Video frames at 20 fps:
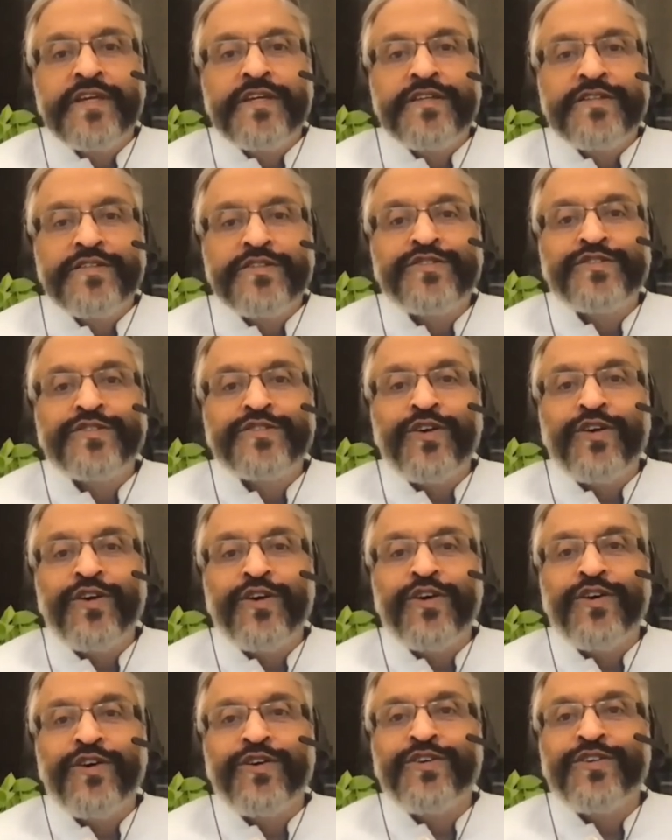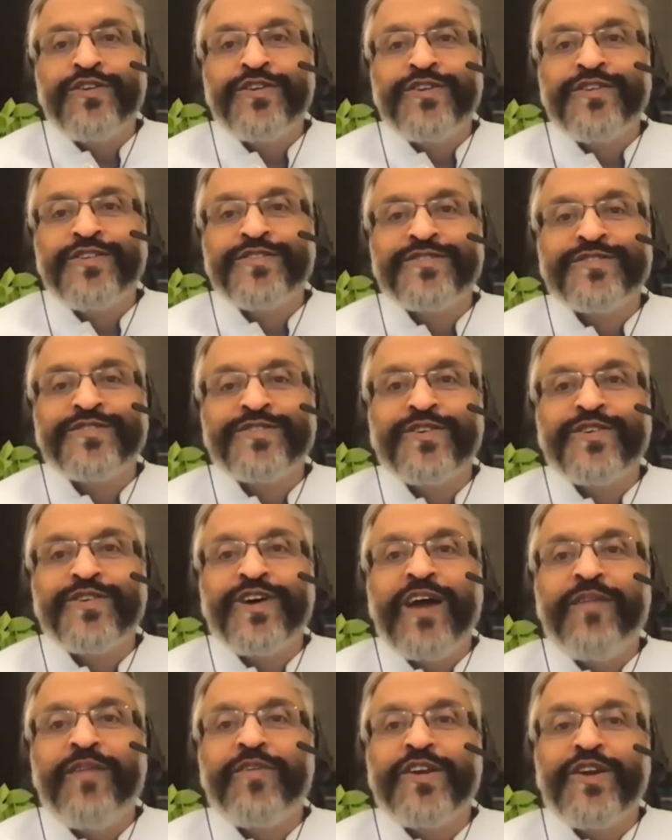So,
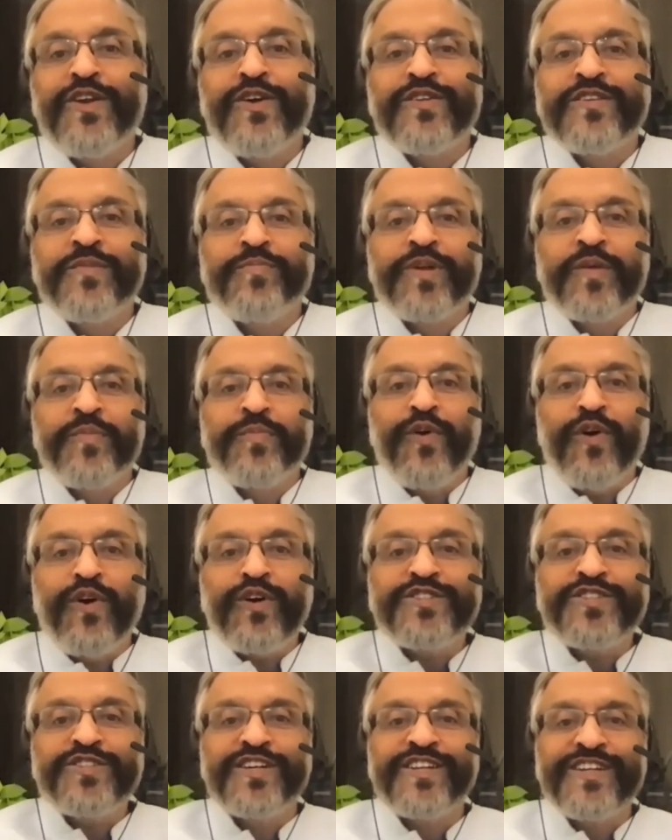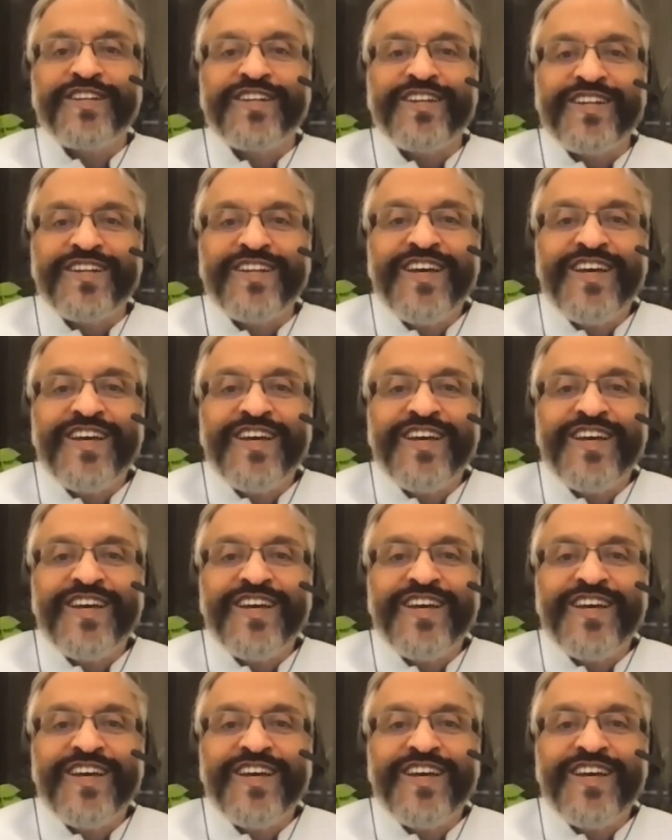I mean, you know, the proportion.